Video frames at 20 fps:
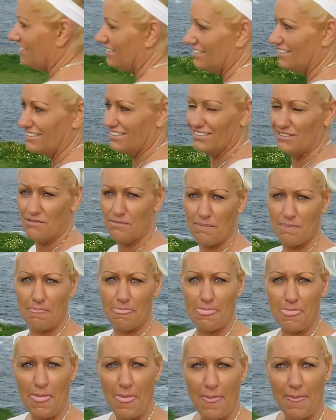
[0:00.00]
on to
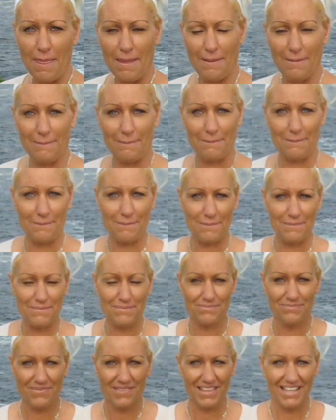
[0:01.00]
Mazzy's interesting
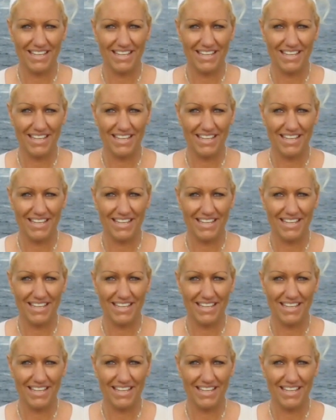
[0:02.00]
fact.